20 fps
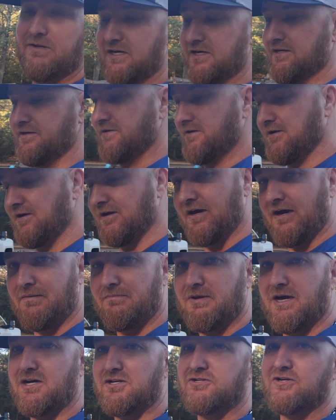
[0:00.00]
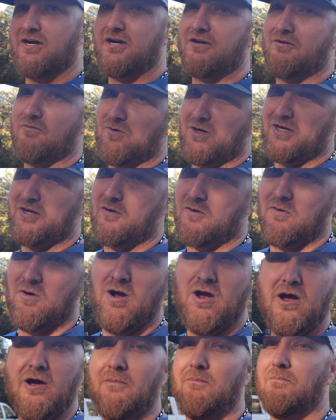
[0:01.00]
done. I'm not trying to win no
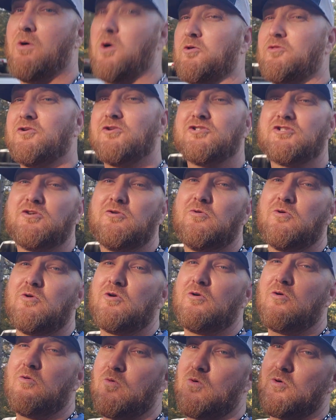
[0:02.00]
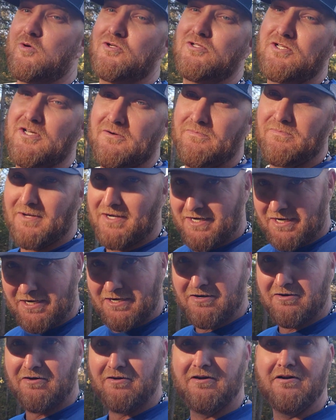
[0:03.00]
Martha Stewart awards up in
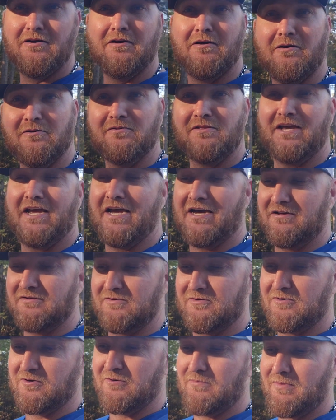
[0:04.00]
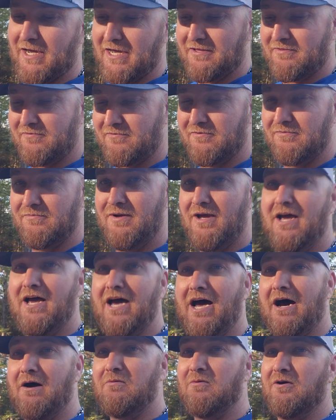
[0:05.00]
here on the outdoor bathroom.
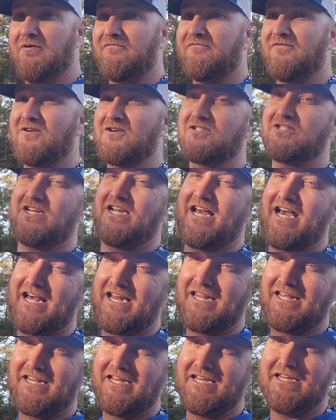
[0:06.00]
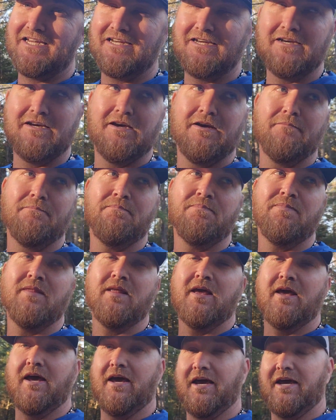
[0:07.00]
I want functionality
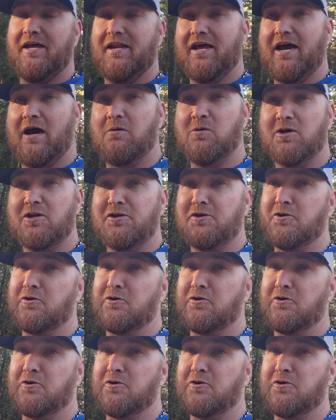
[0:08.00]
and I want